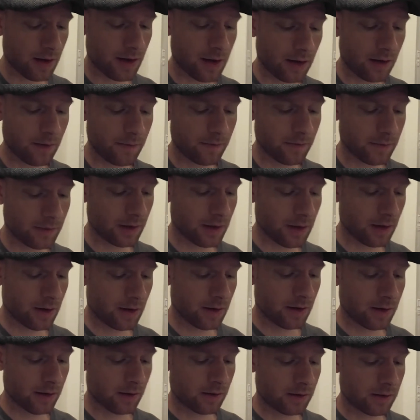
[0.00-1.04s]
Um,
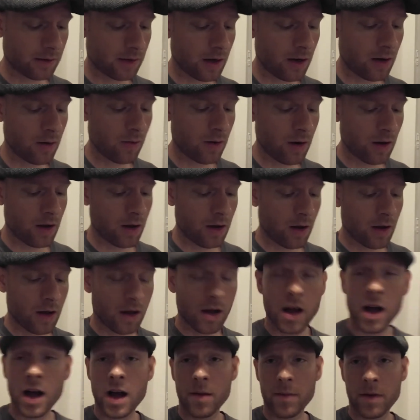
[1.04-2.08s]
so
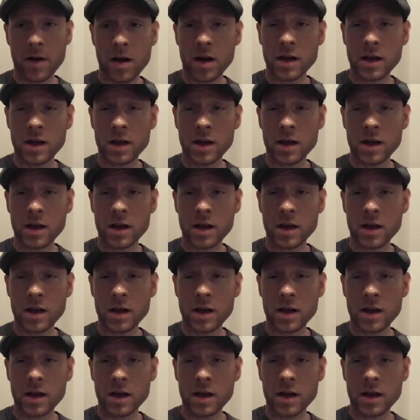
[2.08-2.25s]
um,